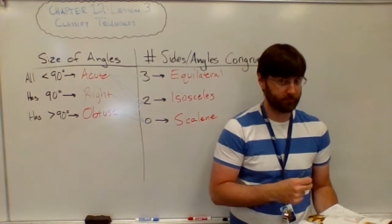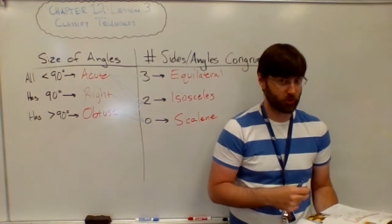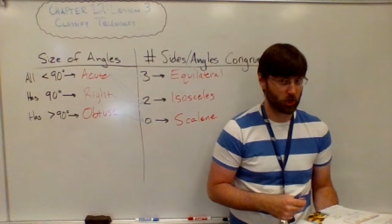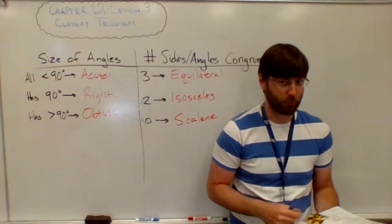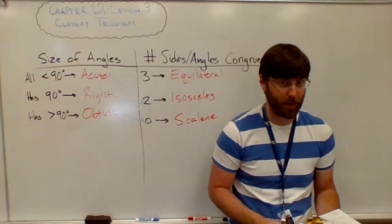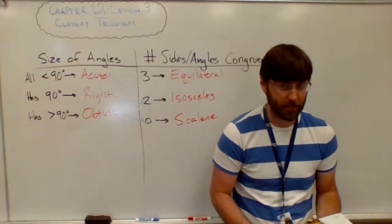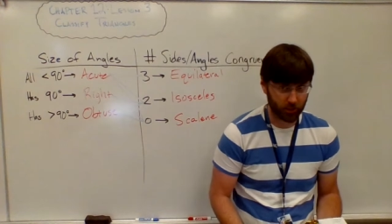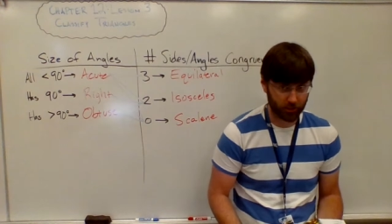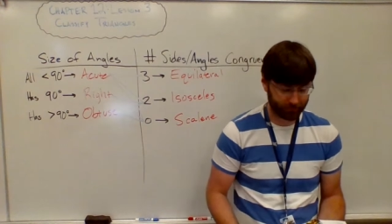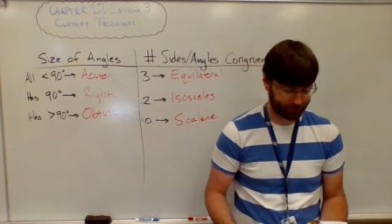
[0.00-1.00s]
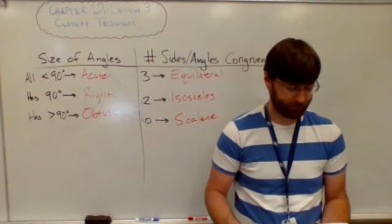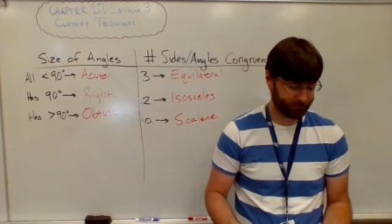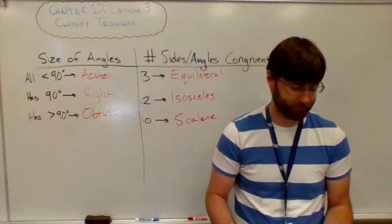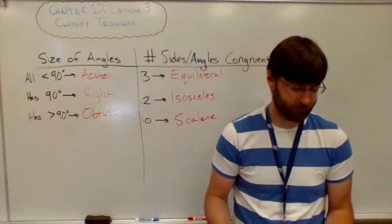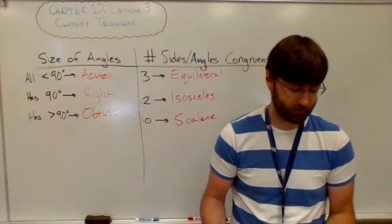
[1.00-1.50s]
Turn the page.
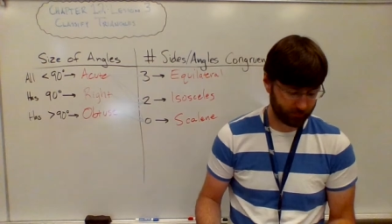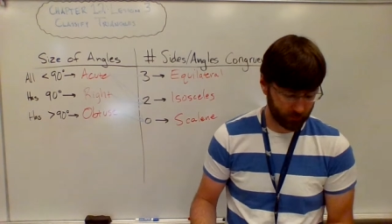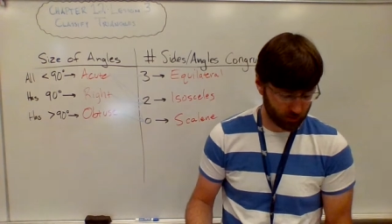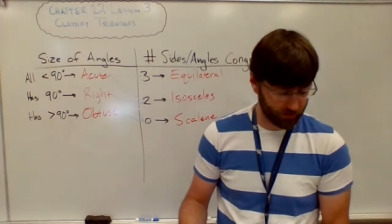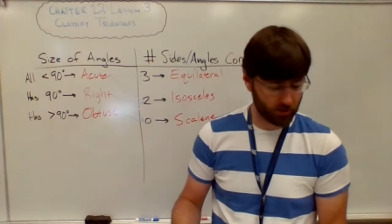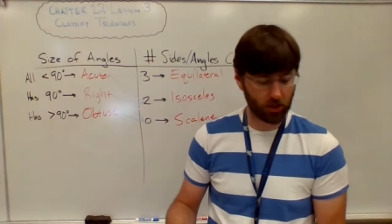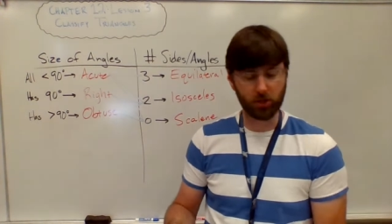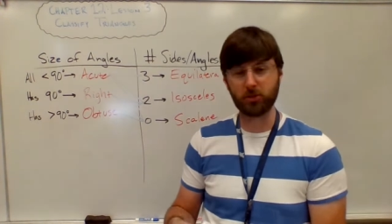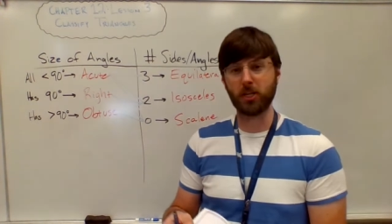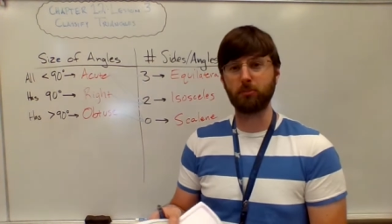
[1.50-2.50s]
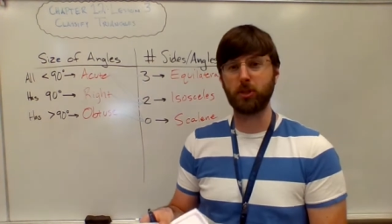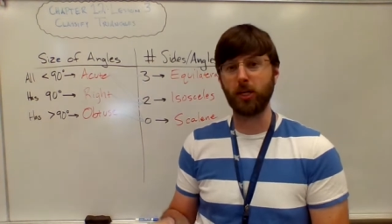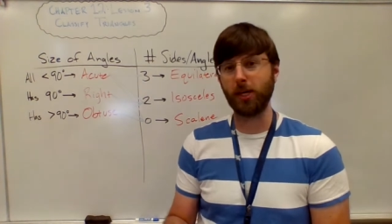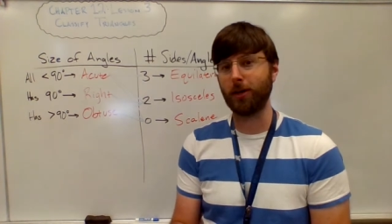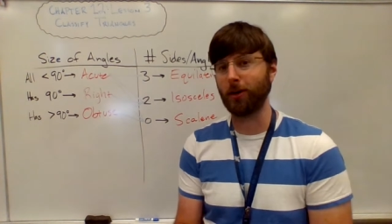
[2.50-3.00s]
Mr. Van Dyke, you skipped the
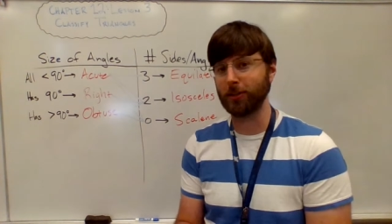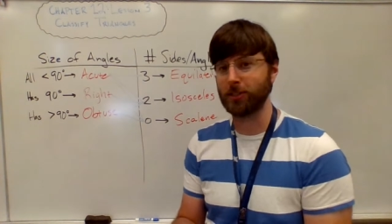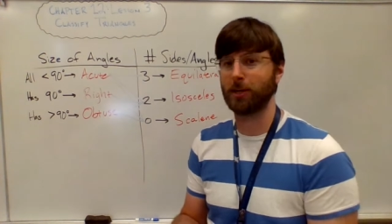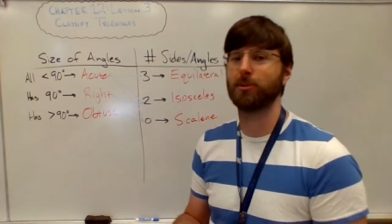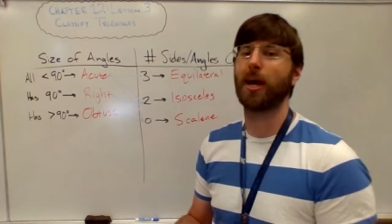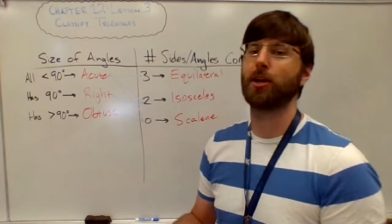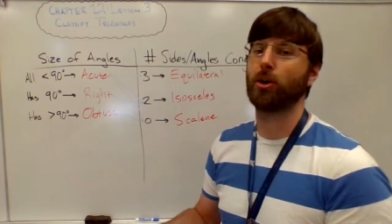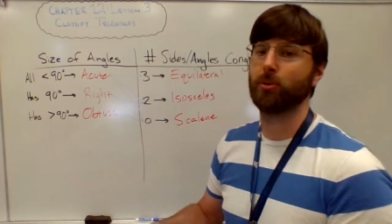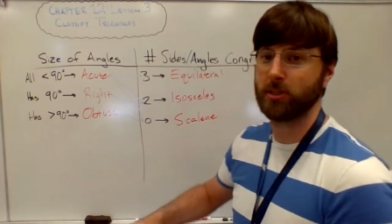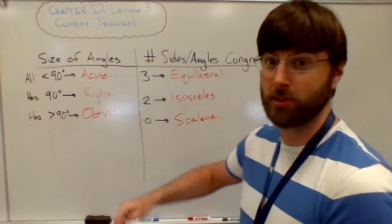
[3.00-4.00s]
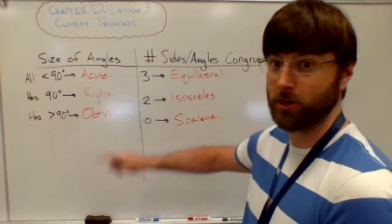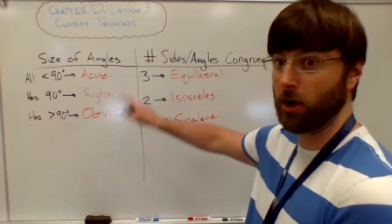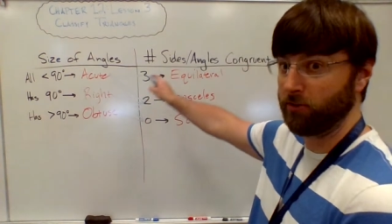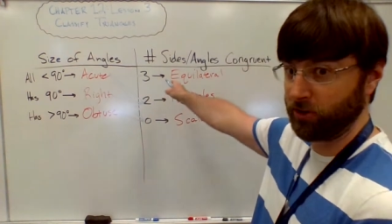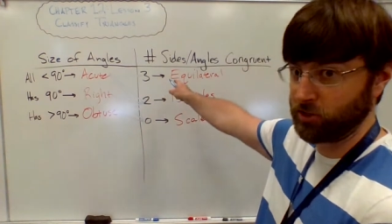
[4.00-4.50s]
key concept. I know, this is
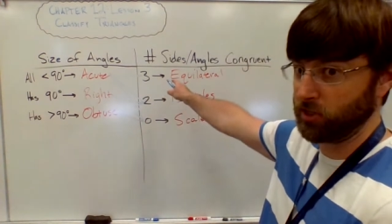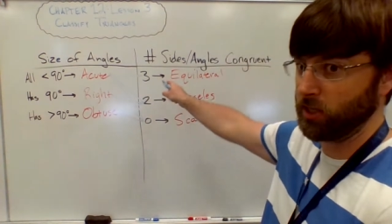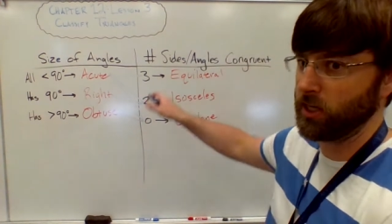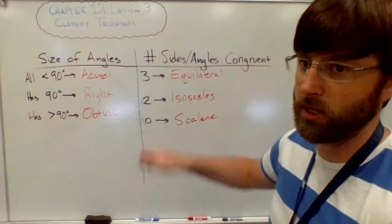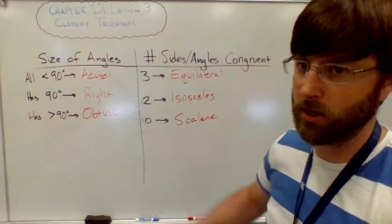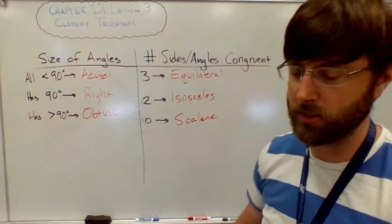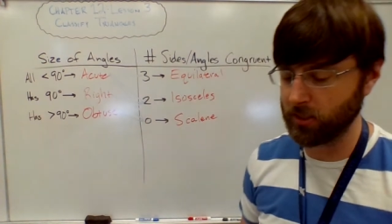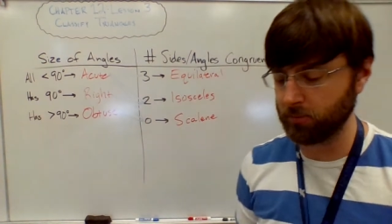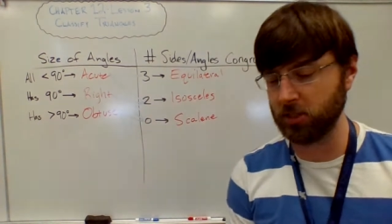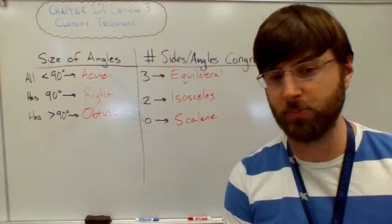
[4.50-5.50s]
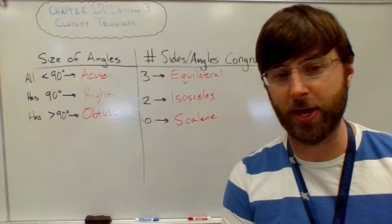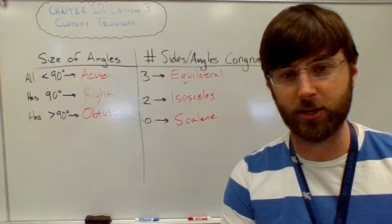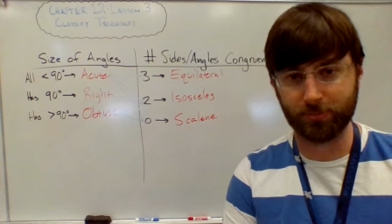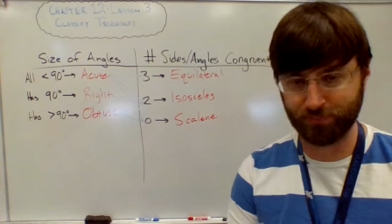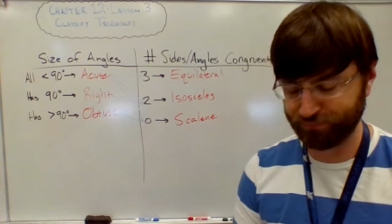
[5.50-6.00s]
our version of the key concept. It's
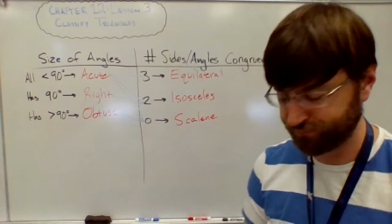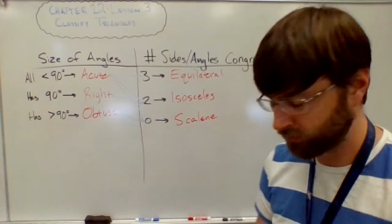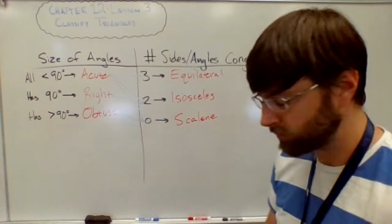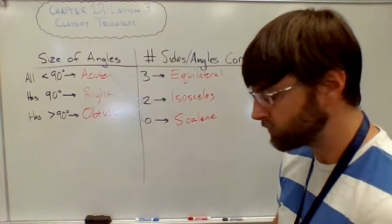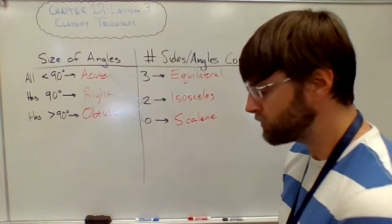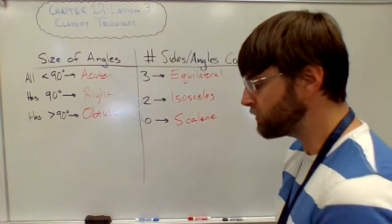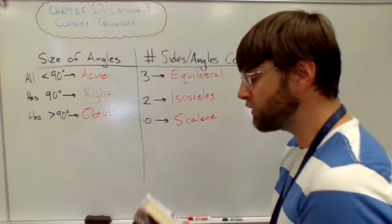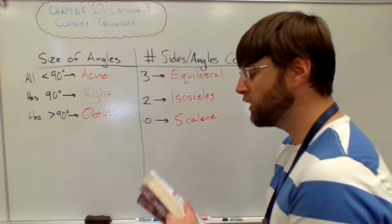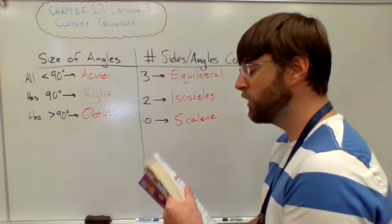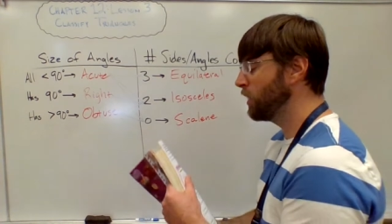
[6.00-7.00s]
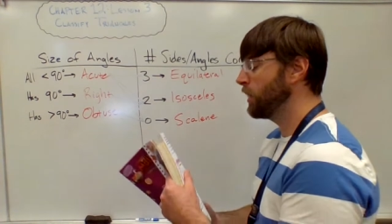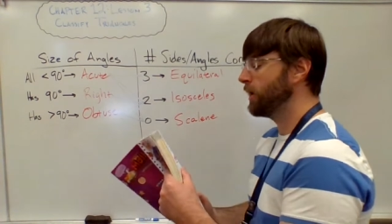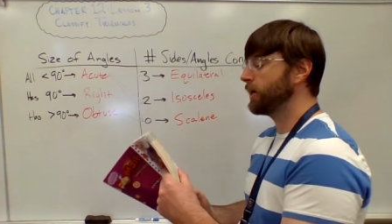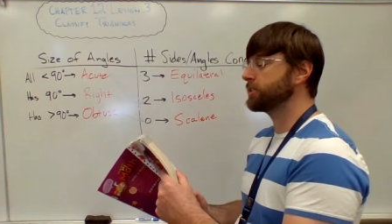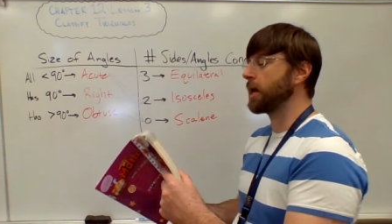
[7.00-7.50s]
better.
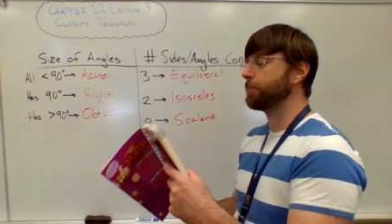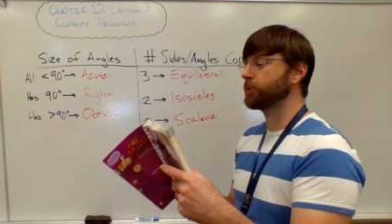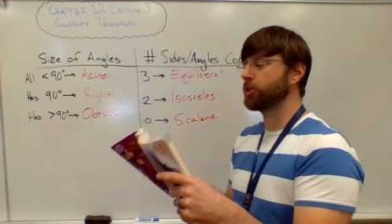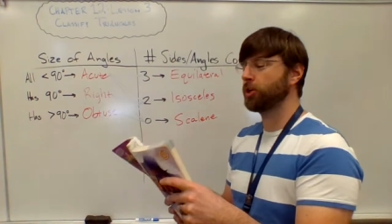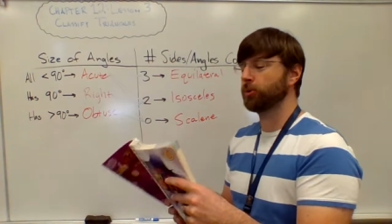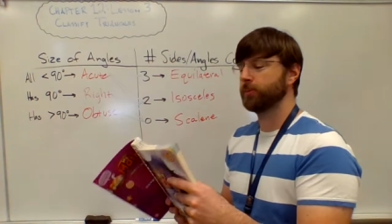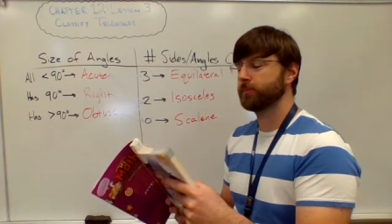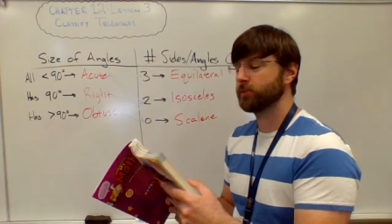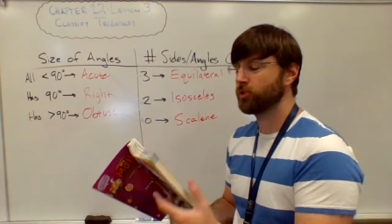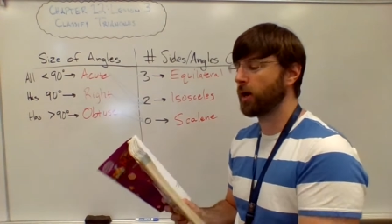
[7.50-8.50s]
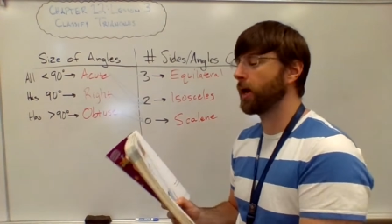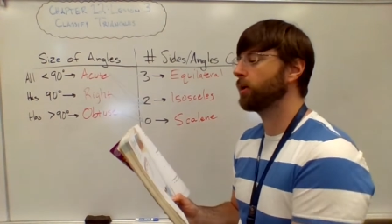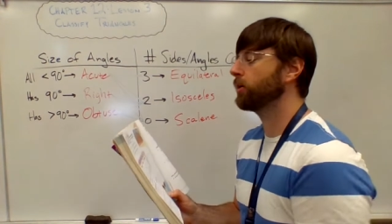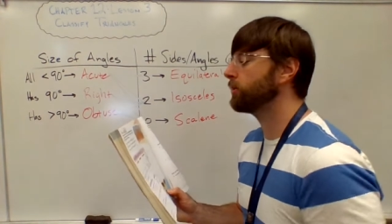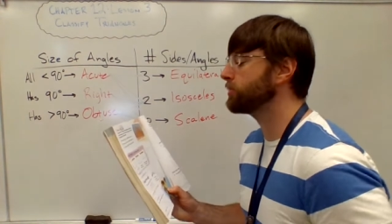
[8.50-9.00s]
Example 2.
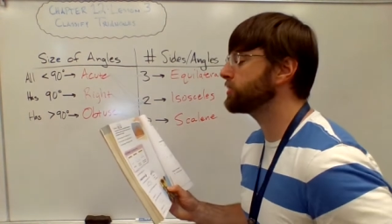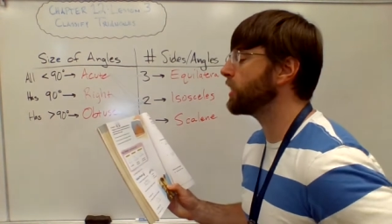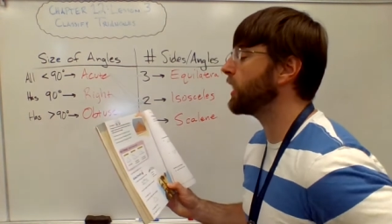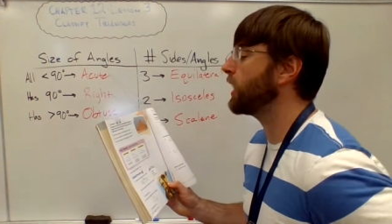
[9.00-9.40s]
Triangles